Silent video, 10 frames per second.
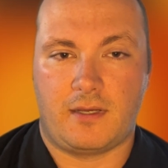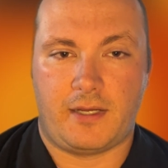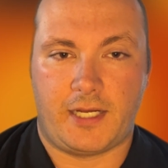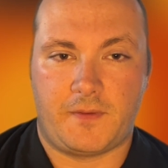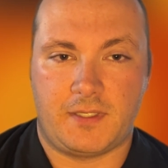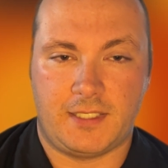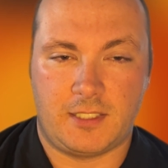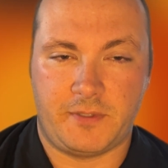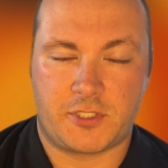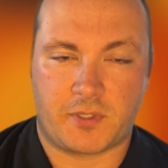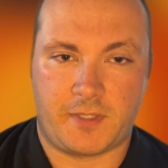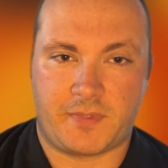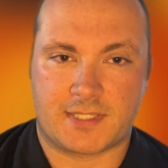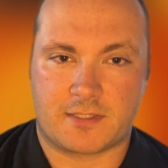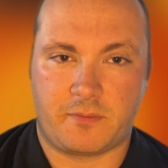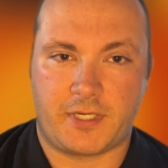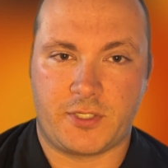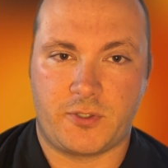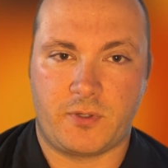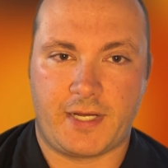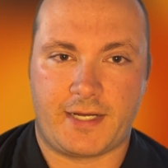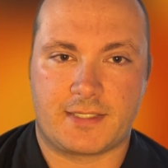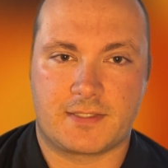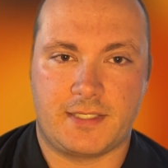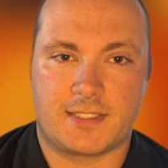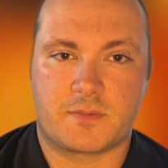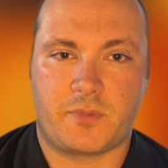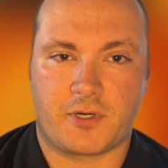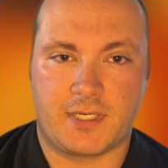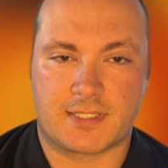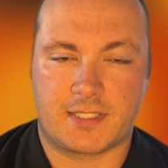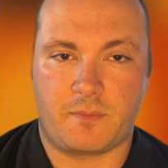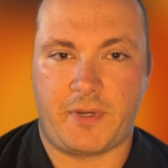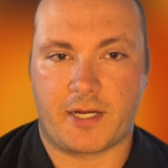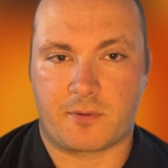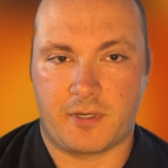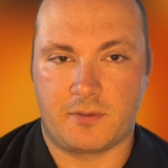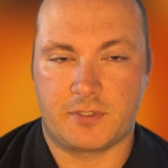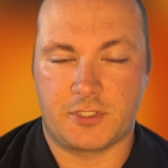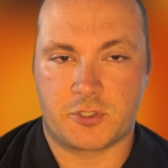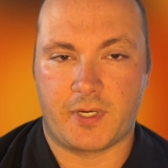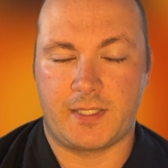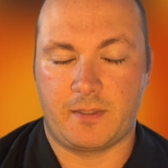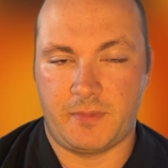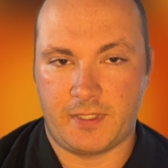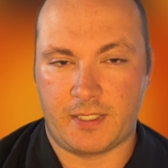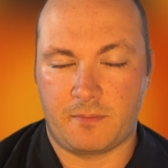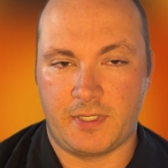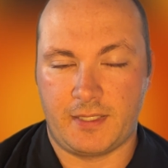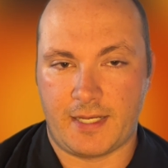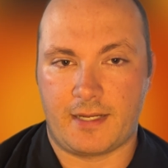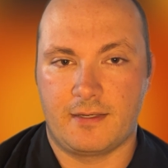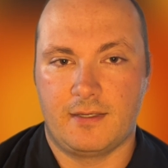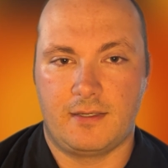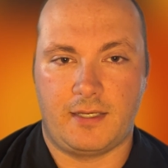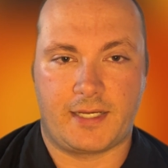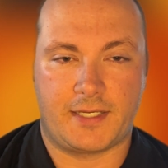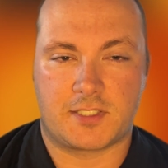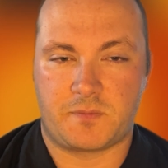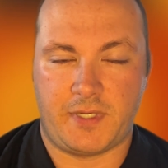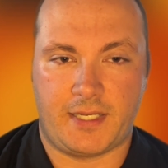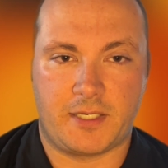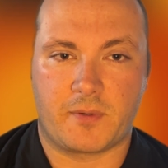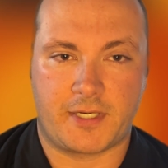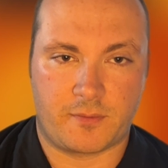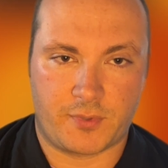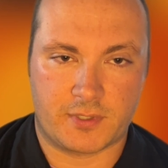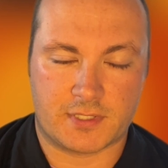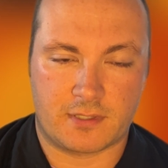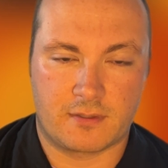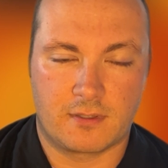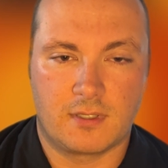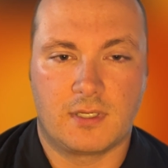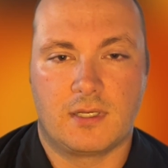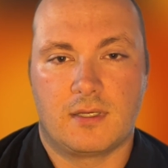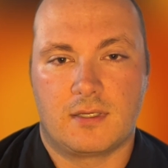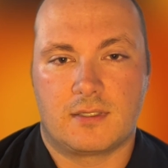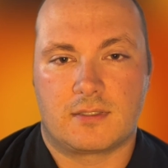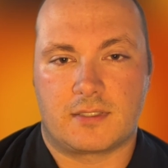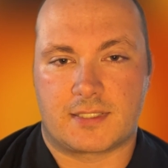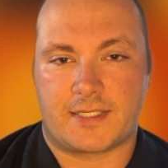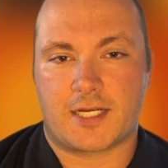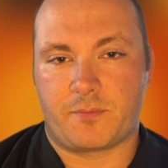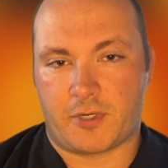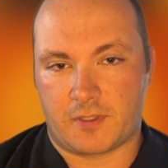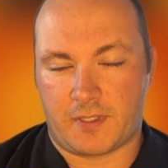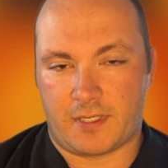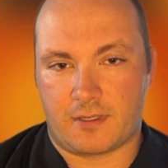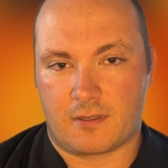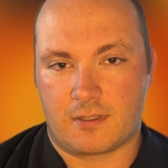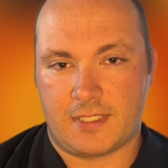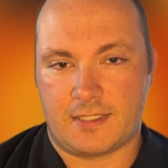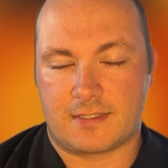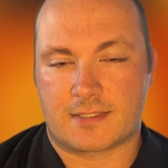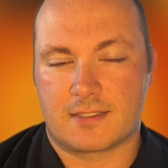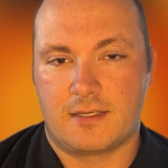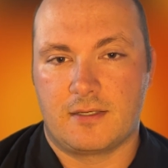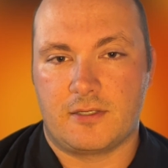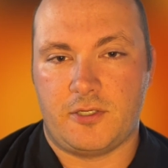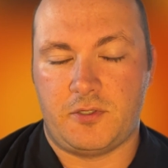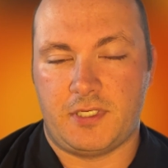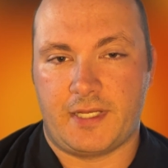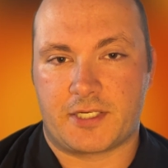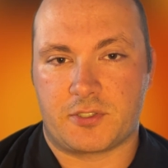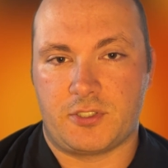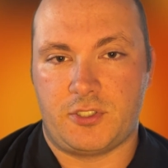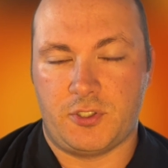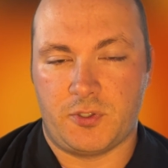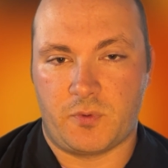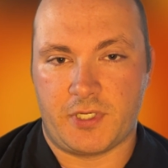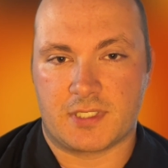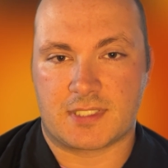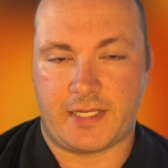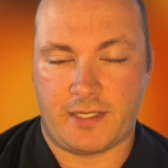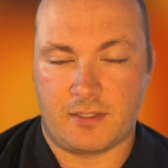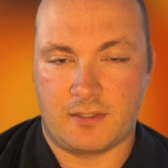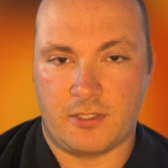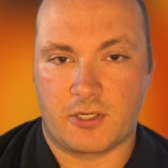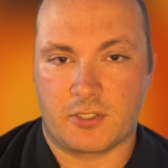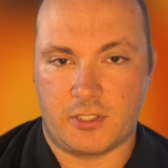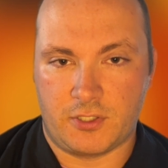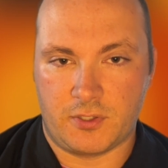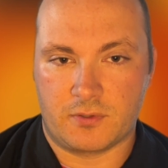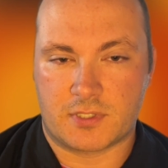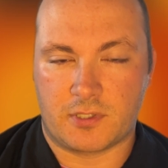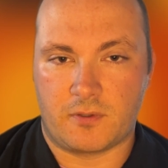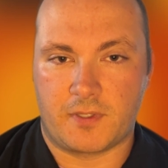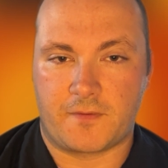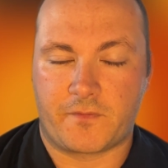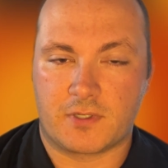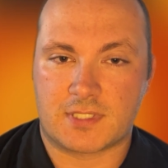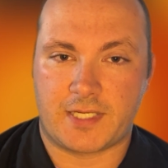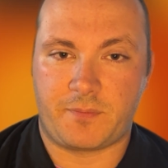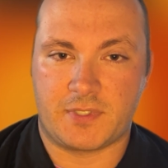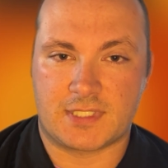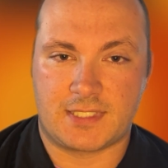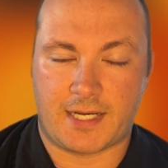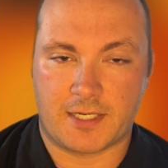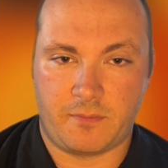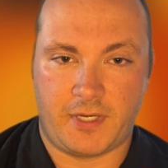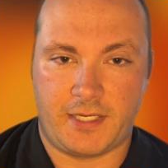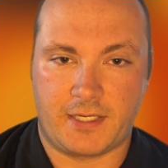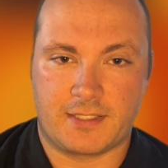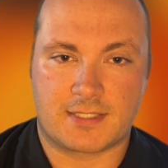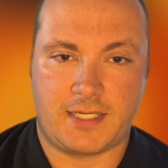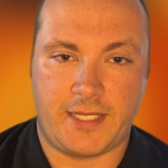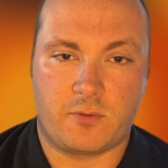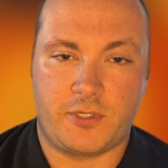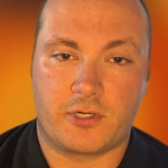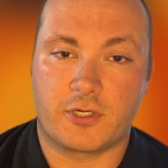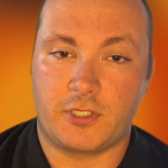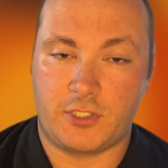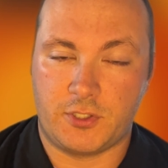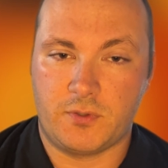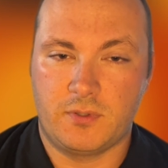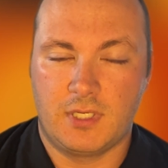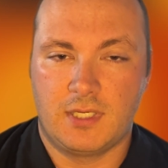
And they need to be trained by somebody who has the experience and the background to train them in that. It can't just be any random person. The second part there is you need to actually do what you're saying you're going to do. So that first step is documenting and saying what you're going to do.